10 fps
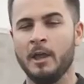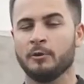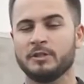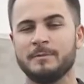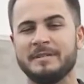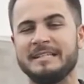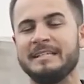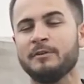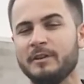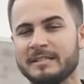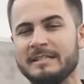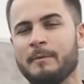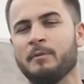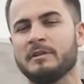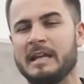Those are some serious
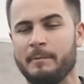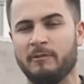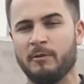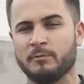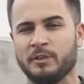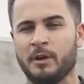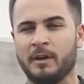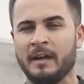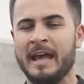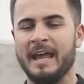numbers coming from Toyota